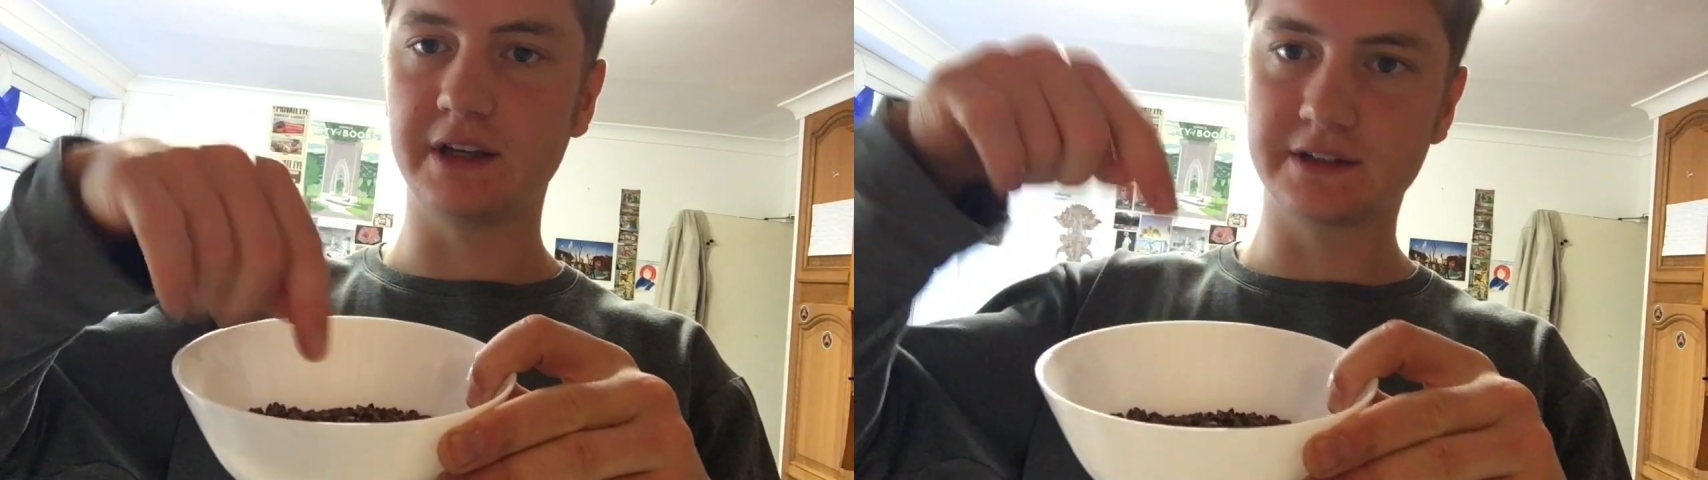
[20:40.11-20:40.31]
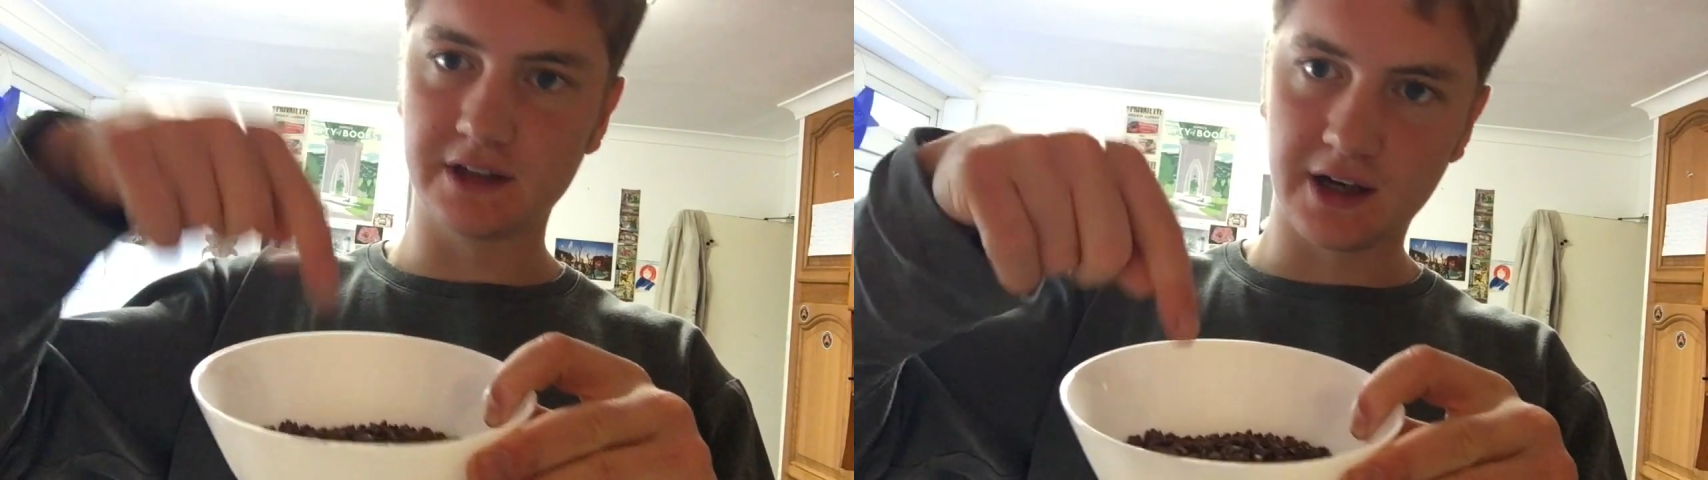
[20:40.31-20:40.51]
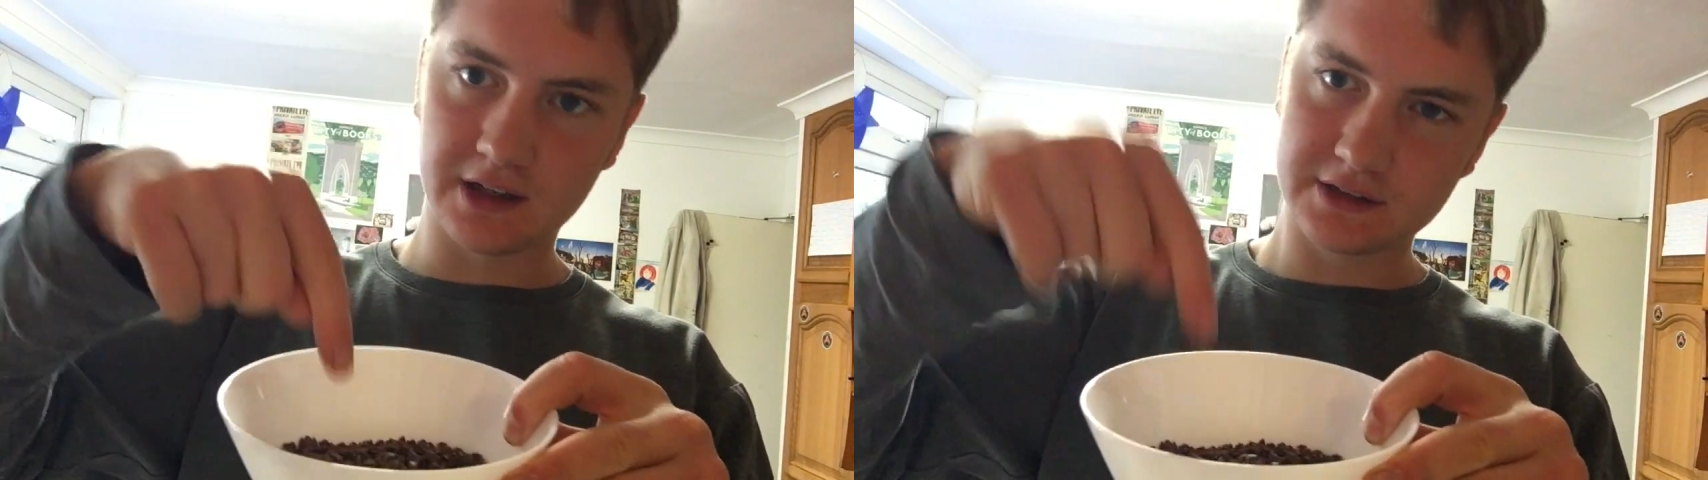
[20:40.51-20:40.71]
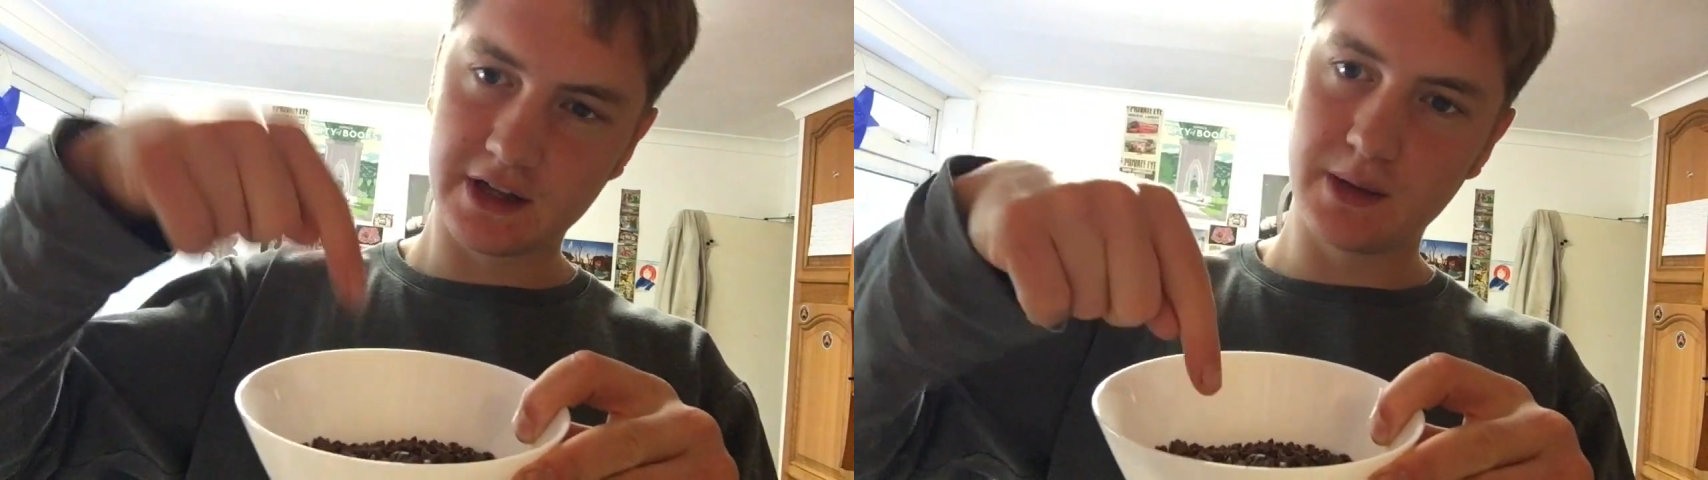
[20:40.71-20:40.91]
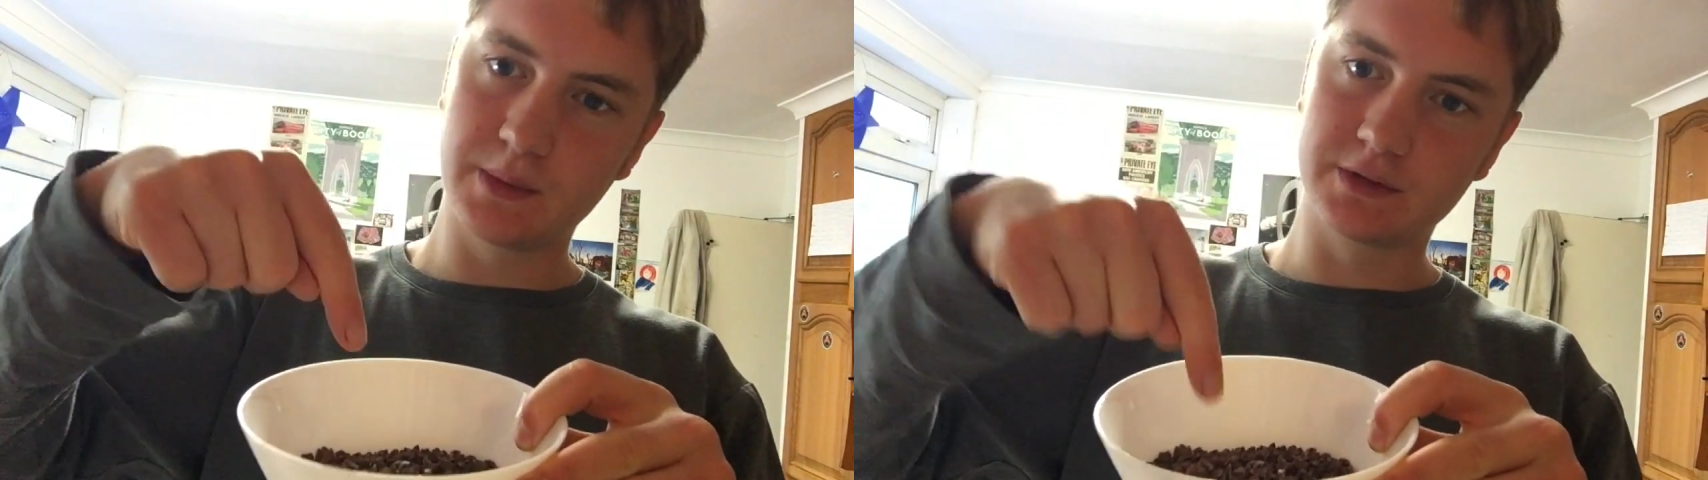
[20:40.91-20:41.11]
exact
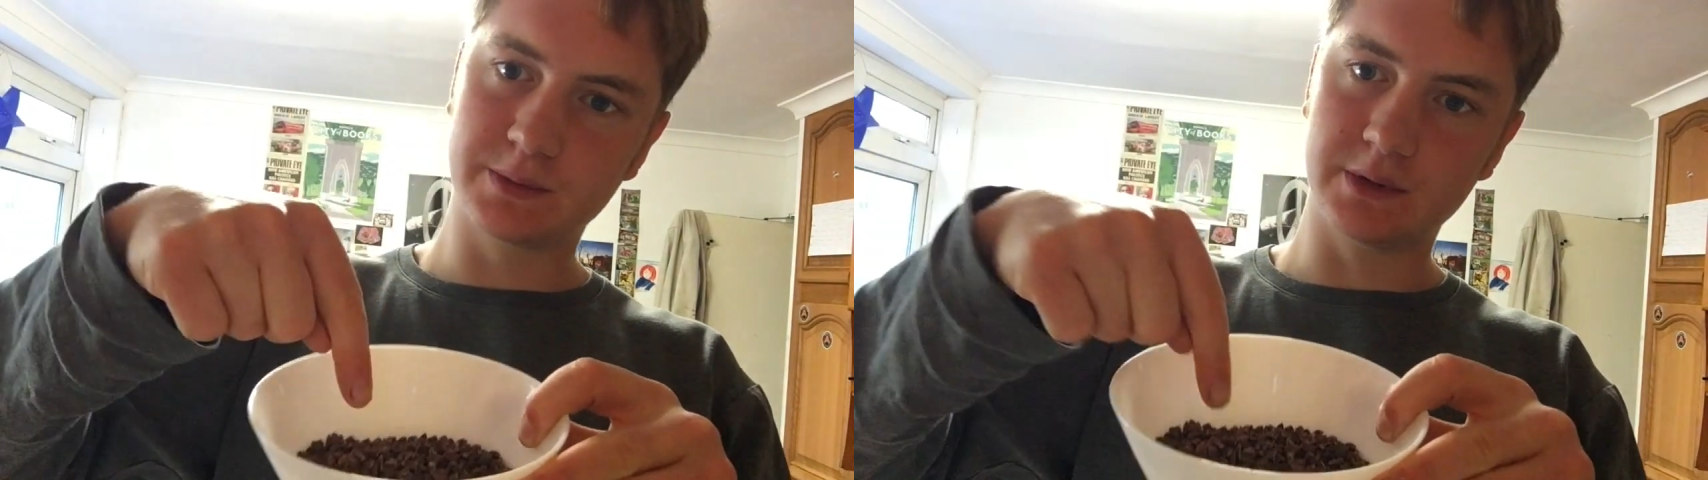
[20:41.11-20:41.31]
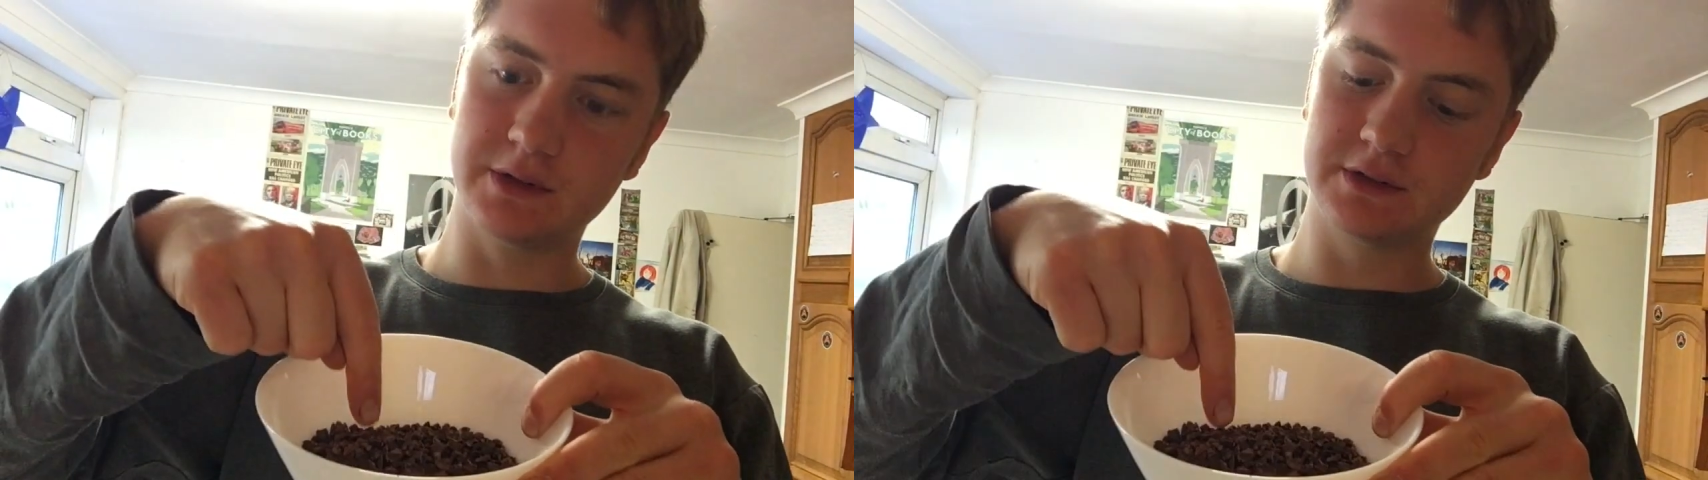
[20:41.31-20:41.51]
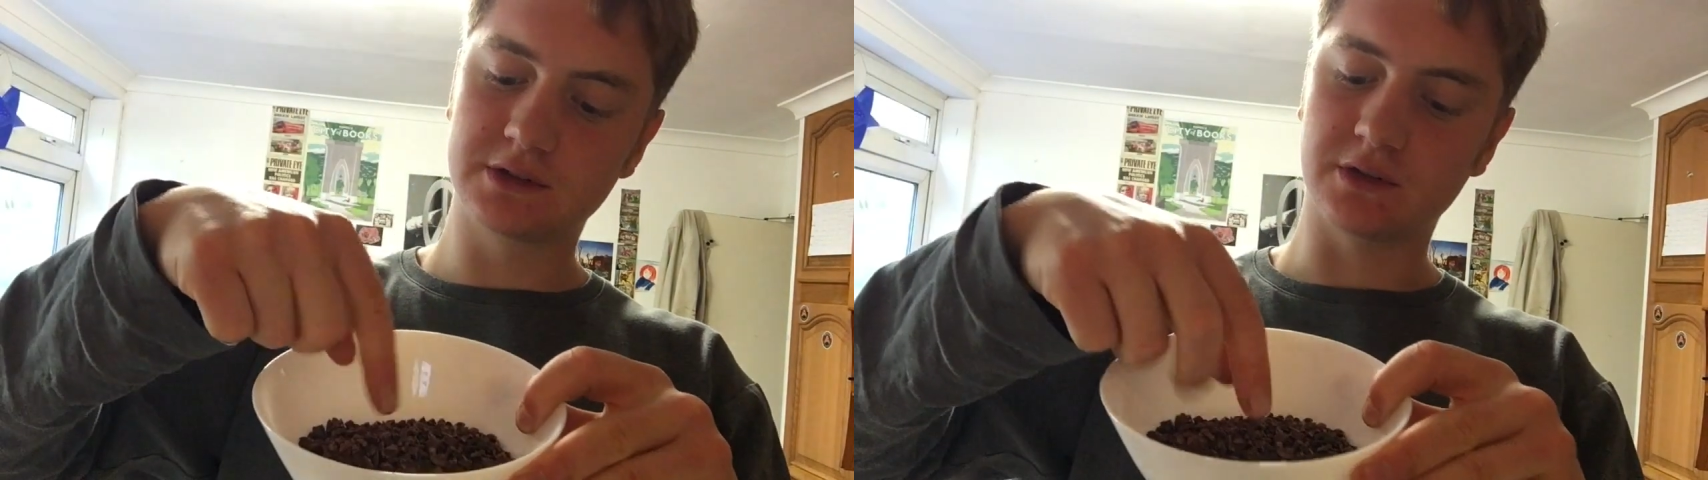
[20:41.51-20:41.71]
tablespoons